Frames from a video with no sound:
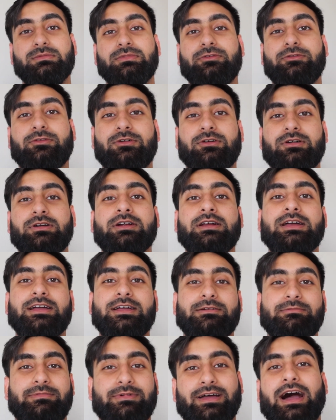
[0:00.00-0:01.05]
before,
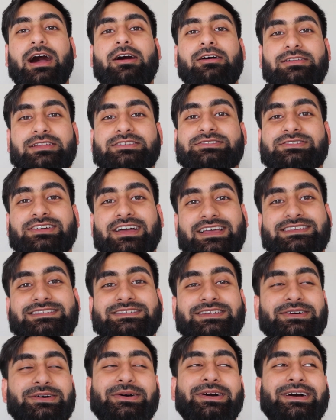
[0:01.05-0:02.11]
but I'll let you guys
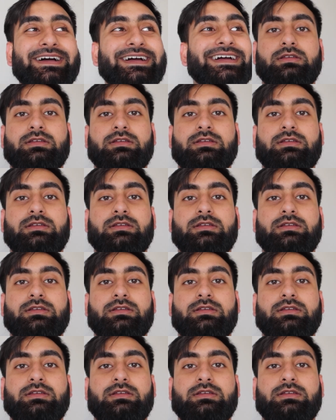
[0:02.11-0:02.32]
know.